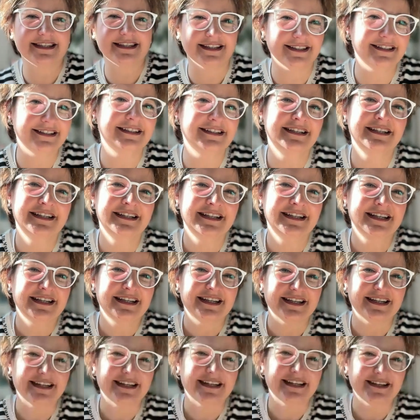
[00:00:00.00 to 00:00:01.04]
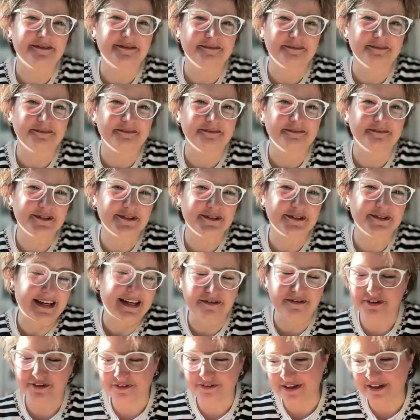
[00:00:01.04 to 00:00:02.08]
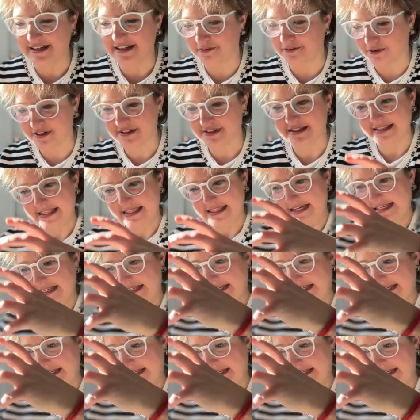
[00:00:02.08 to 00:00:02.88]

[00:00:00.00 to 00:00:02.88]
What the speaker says: year, because I never really was in that